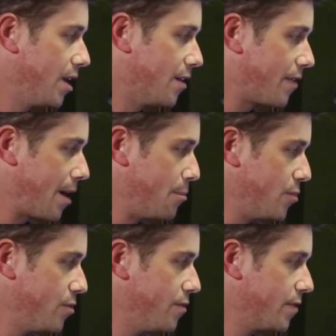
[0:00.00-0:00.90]
if I
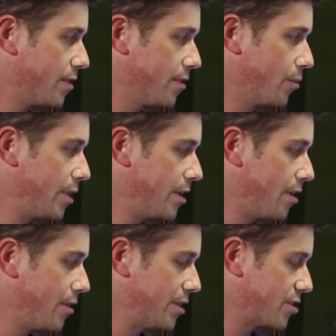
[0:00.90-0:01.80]
moved the
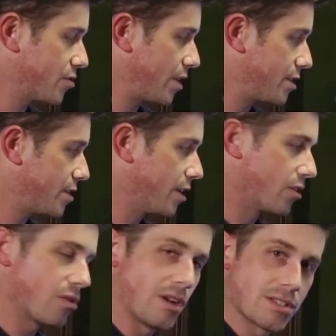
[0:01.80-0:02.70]
window and stretched it
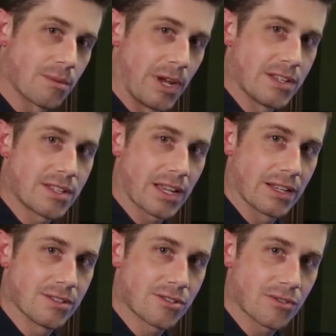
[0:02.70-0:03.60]
across to my
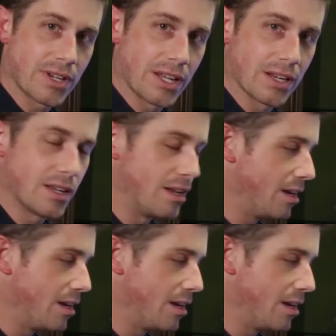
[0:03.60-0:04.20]
second screen,